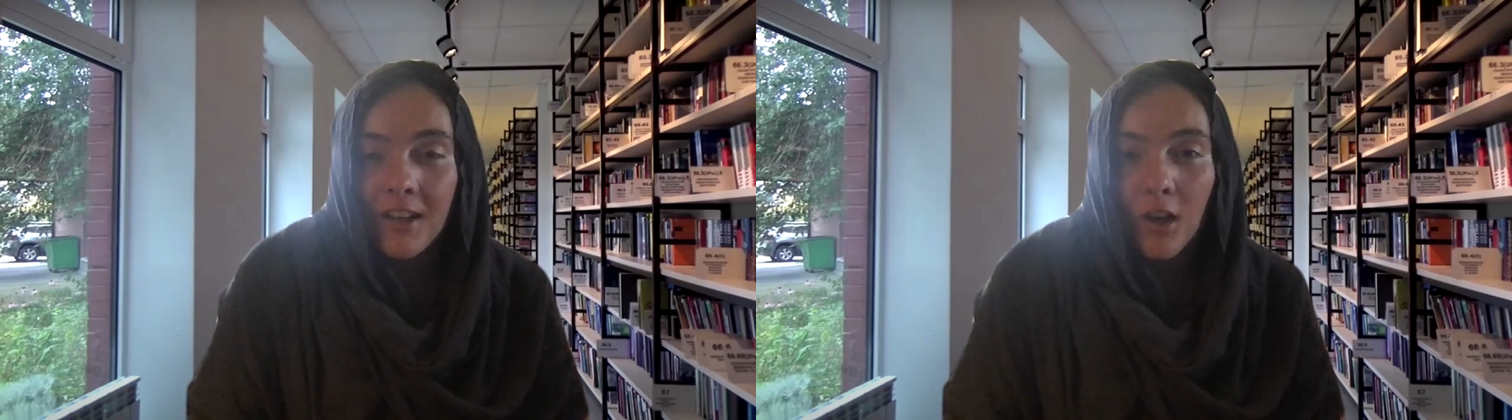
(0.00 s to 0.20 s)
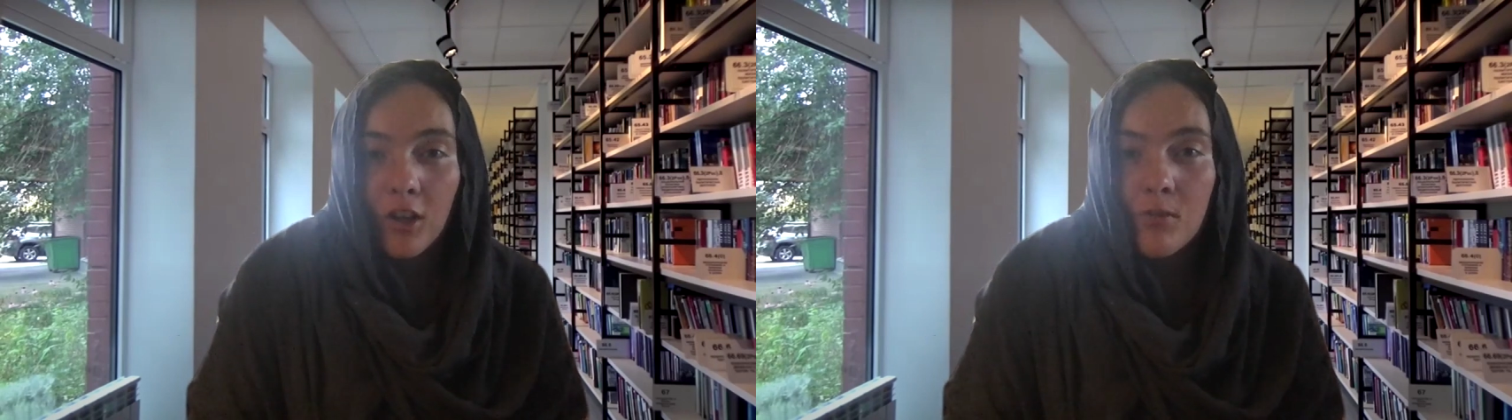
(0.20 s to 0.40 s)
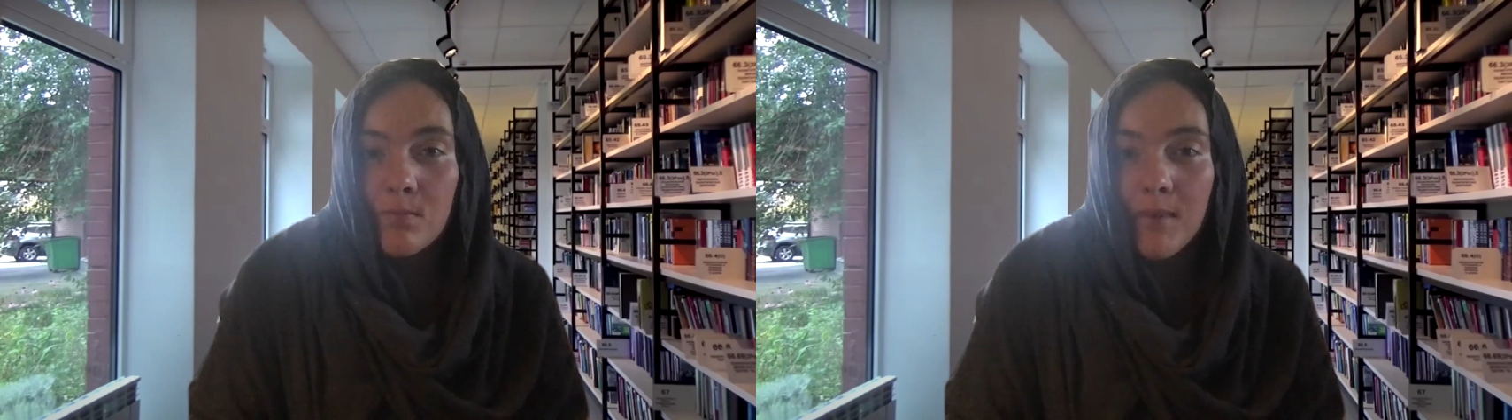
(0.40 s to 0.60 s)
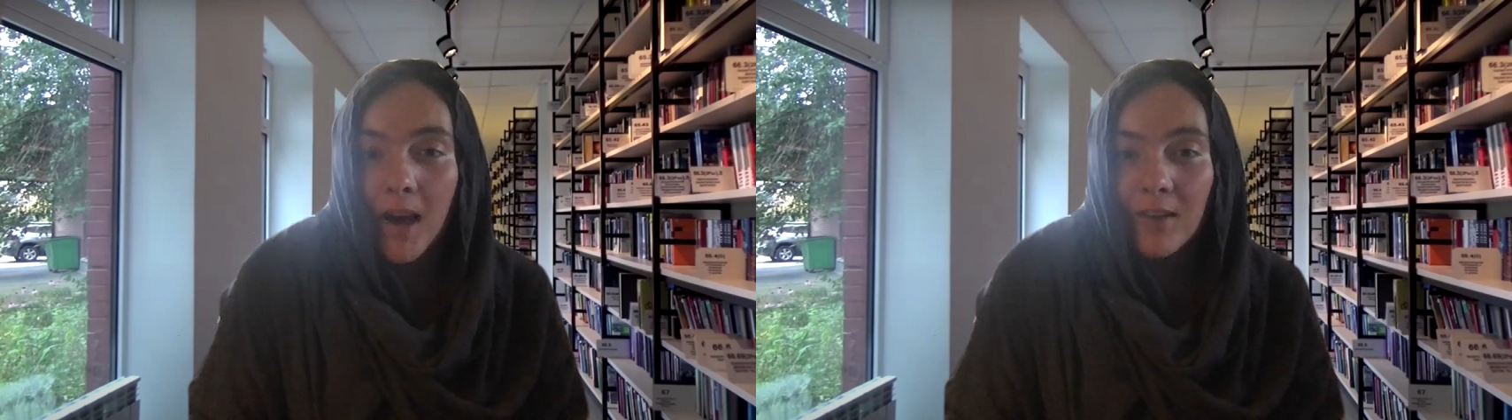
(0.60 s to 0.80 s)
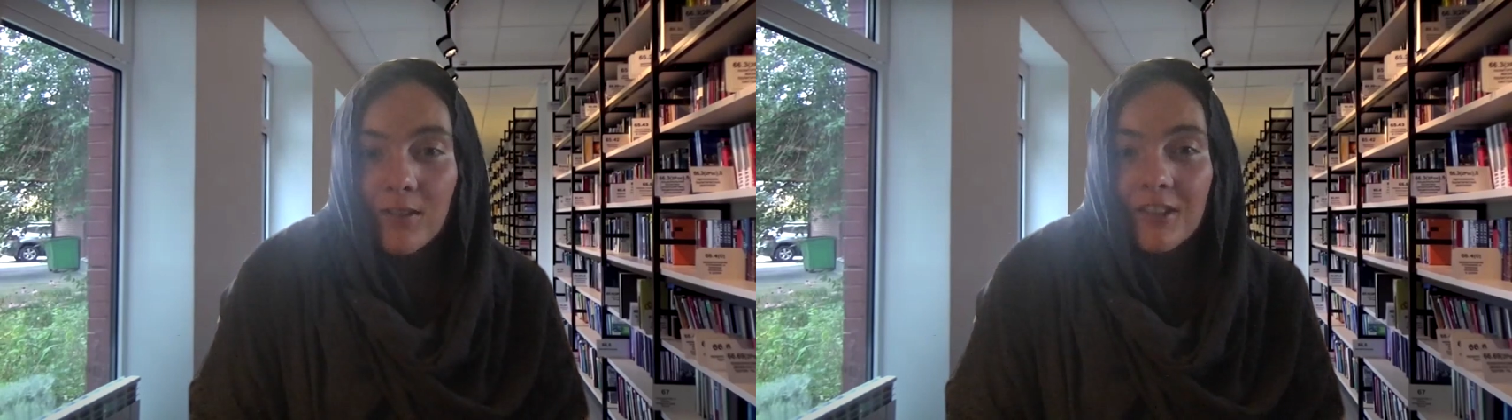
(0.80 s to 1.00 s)
you
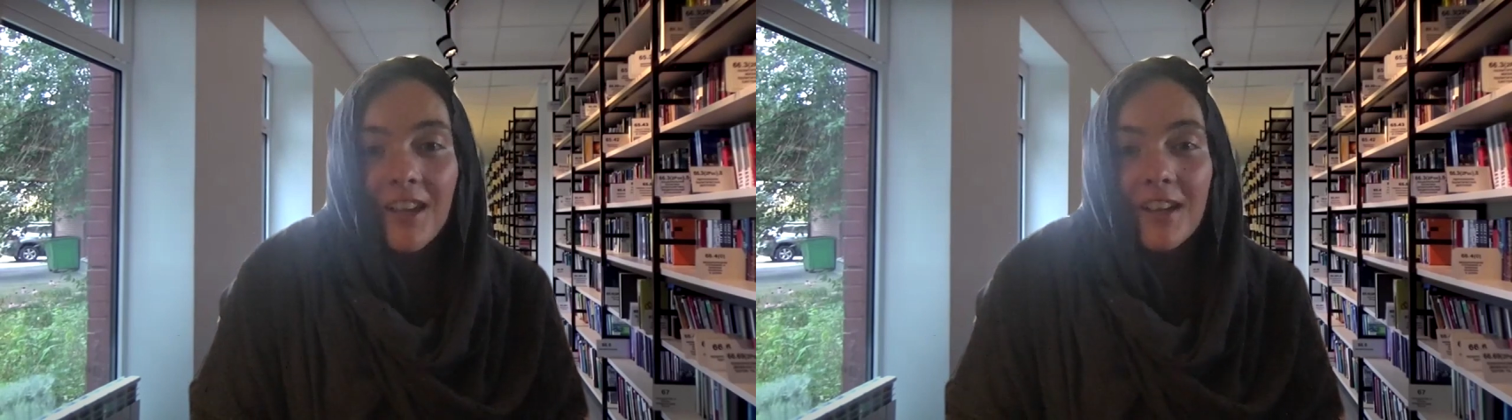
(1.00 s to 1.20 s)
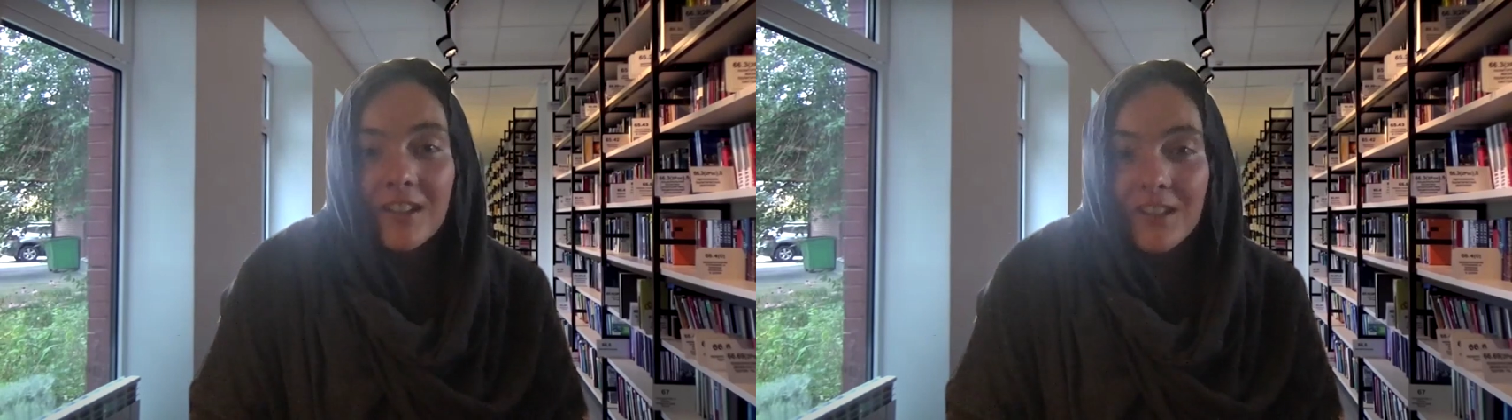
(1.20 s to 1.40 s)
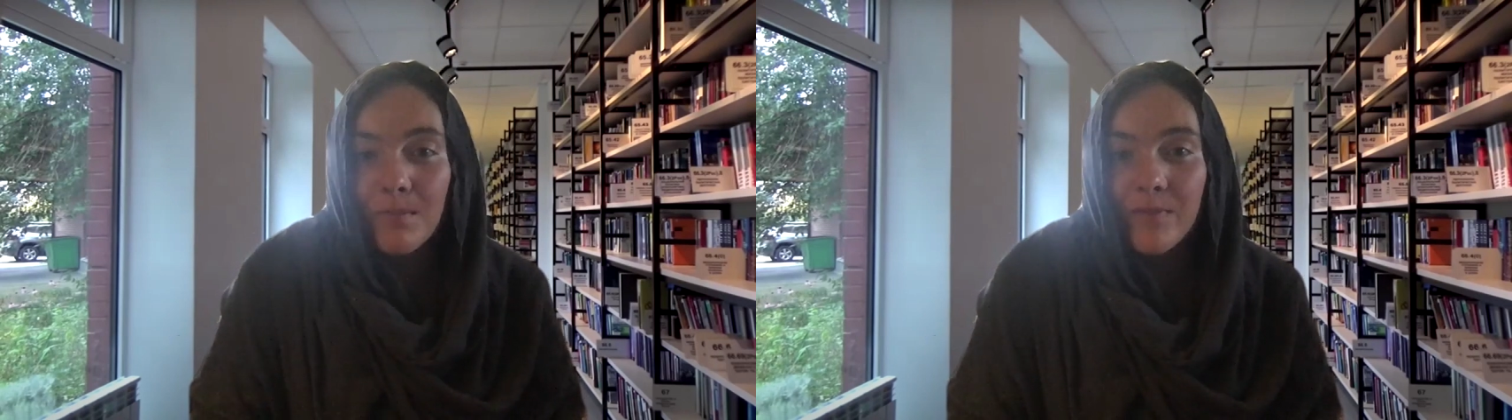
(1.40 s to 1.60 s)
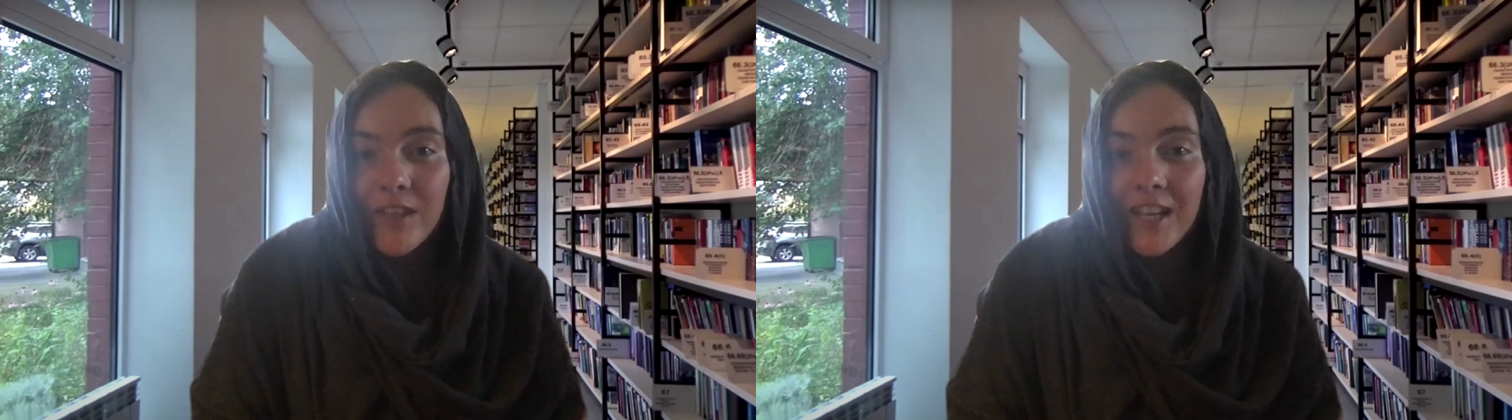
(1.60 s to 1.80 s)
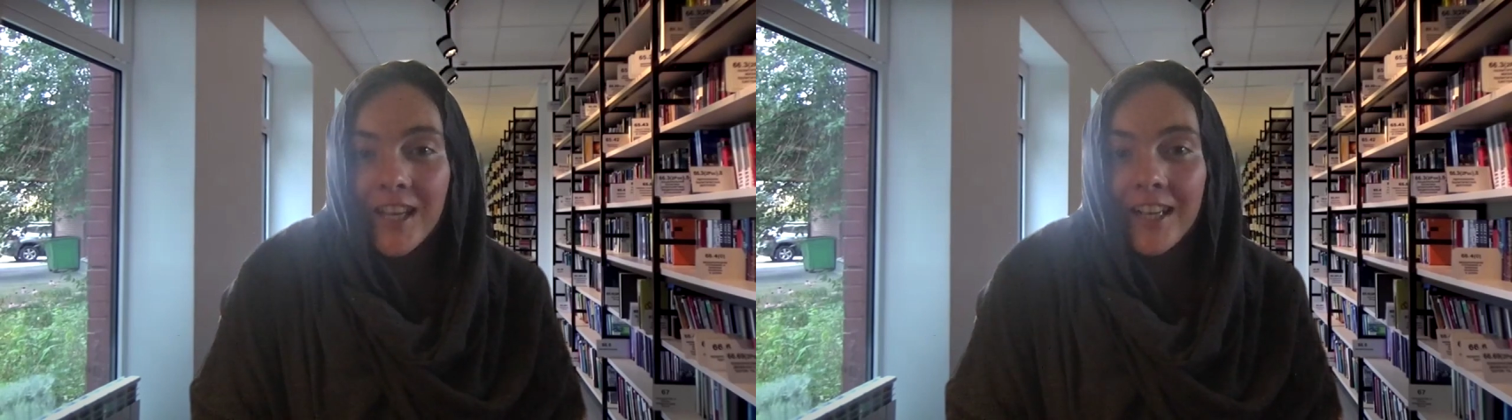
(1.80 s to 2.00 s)
might say
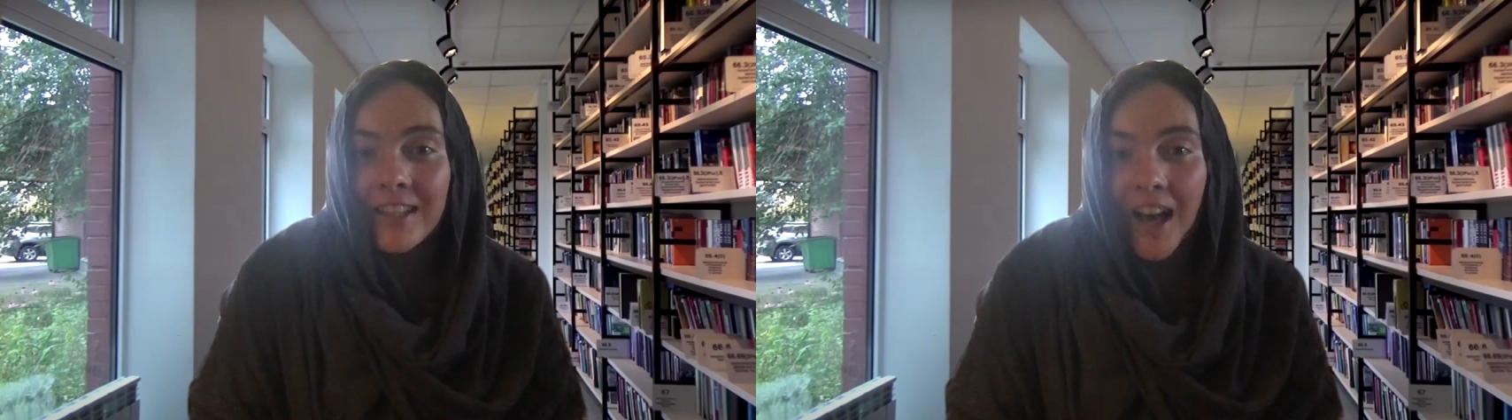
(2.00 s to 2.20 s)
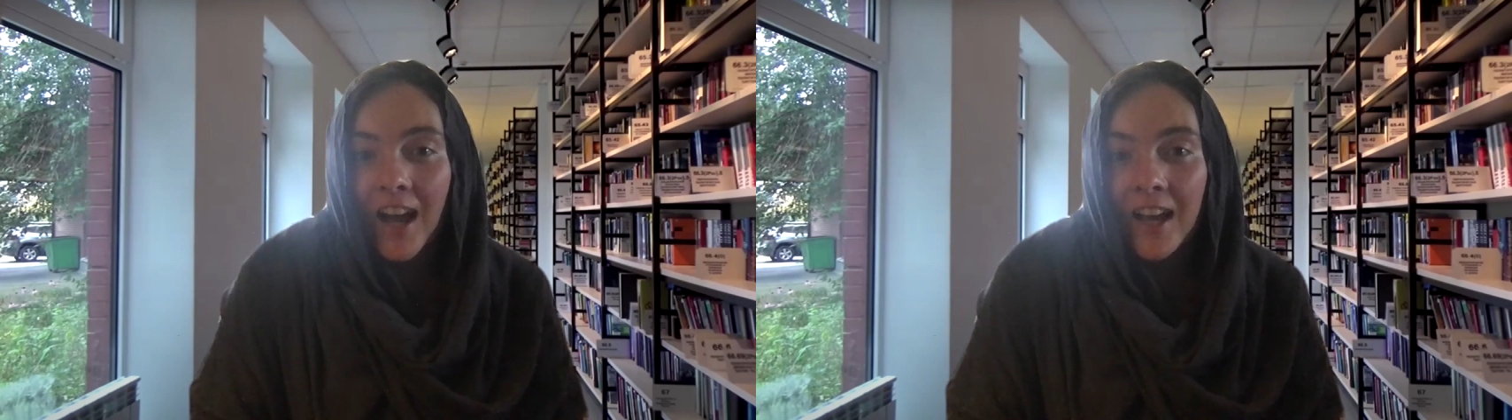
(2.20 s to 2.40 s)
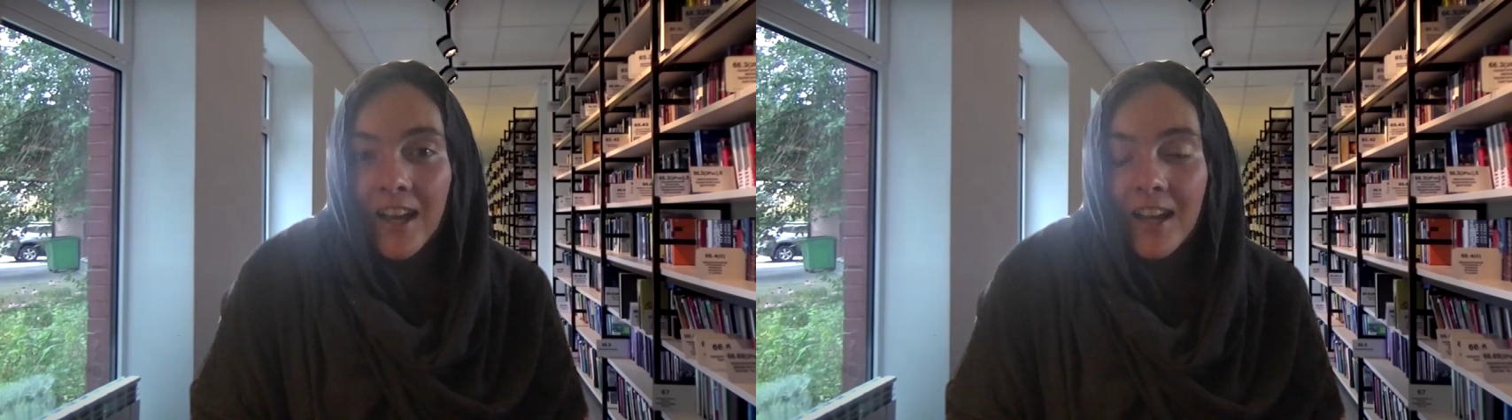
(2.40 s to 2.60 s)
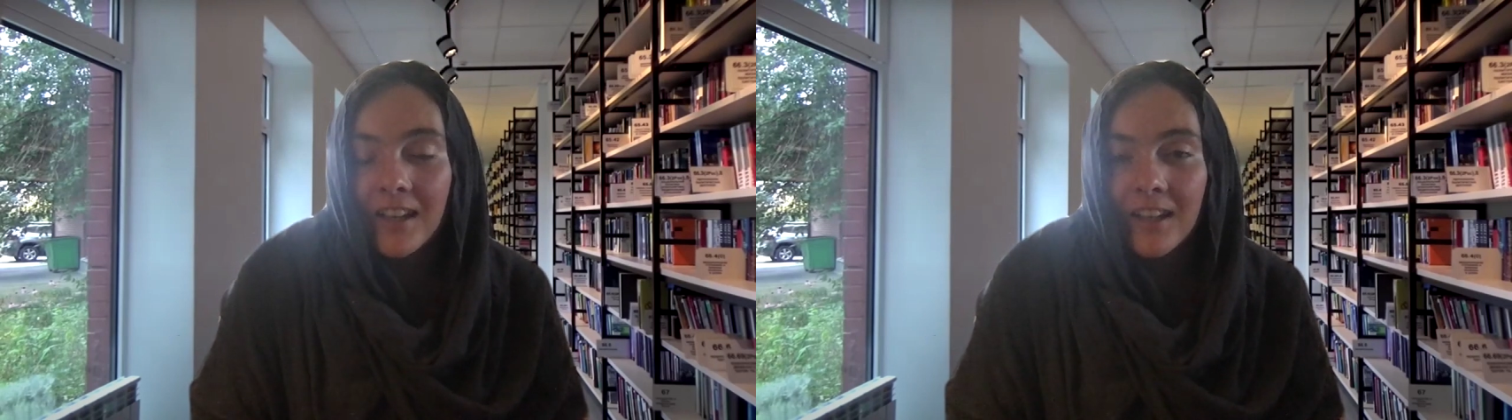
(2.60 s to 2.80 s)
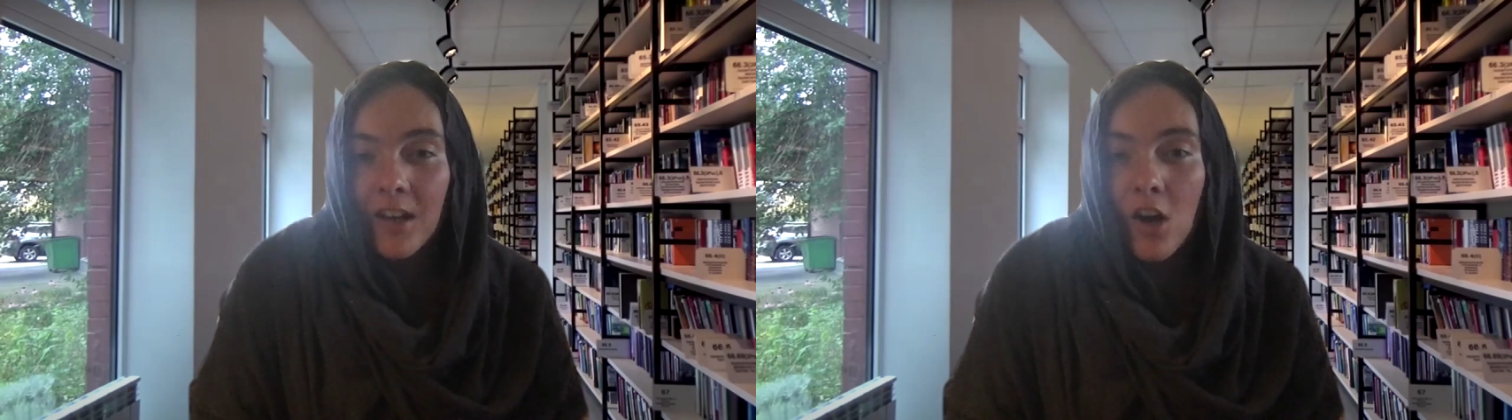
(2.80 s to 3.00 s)
something like,